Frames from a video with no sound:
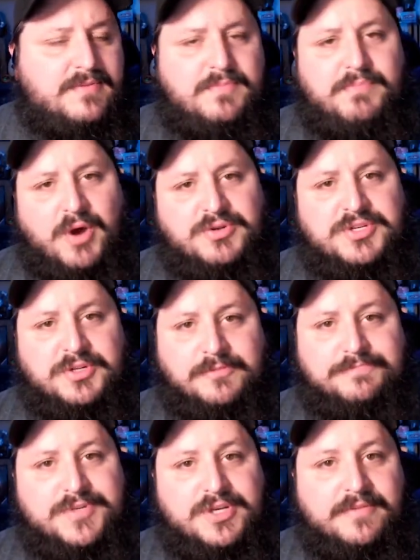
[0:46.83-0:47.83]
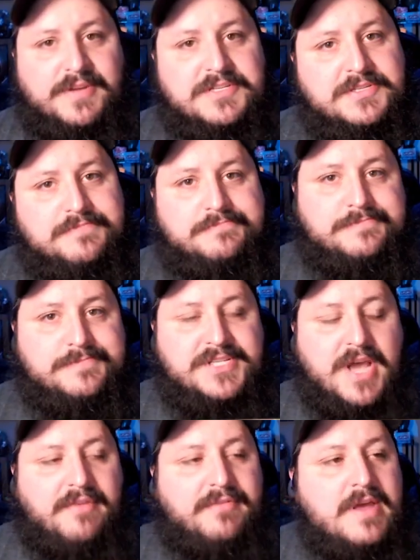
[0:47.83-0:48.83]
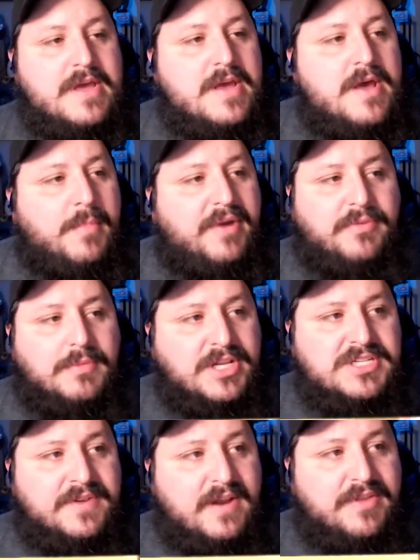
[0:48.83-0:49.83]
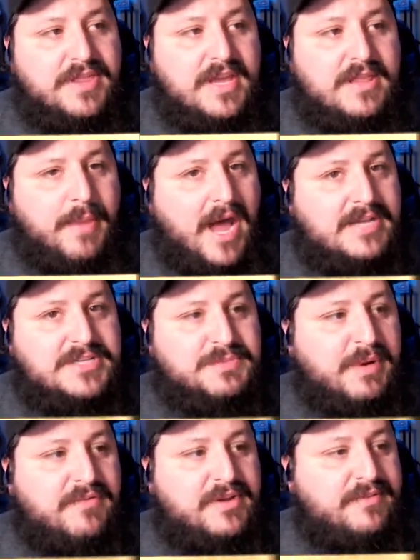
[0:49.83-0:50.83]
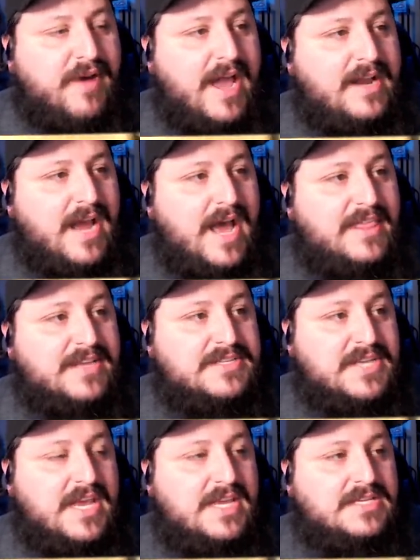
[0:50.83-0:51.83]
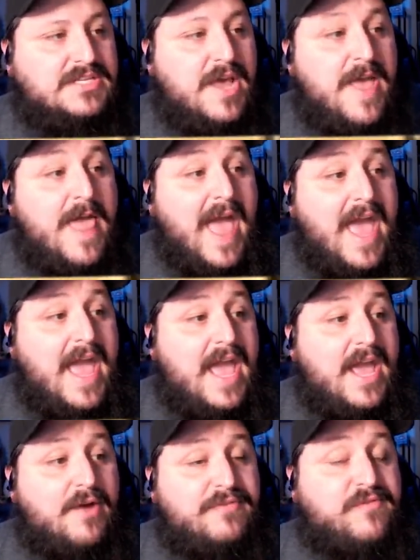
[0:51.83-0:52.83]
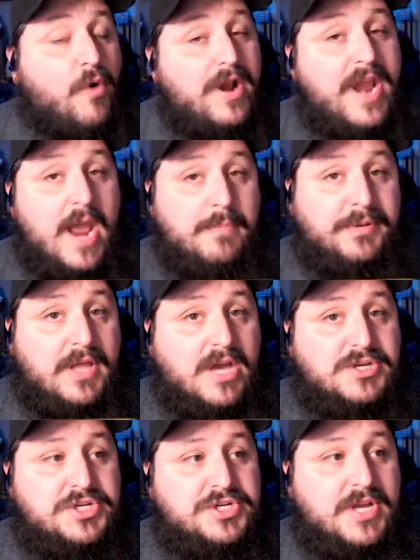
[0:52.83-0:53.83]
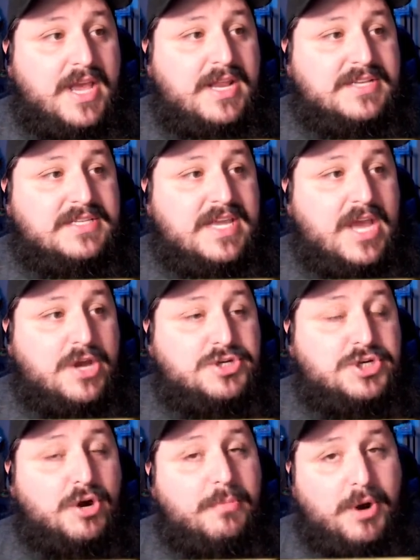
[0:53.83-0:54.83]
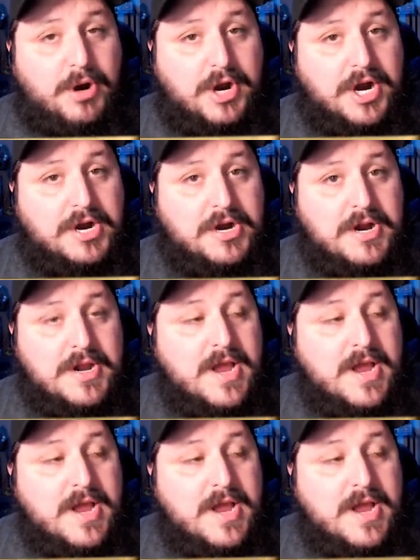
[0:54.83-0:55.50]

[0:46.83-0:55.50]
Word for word: postal service stuff. But from the looks of it, everything in the box is perfectly fine. Uh, this is a Fortnite plush. It is the Durrr Burger,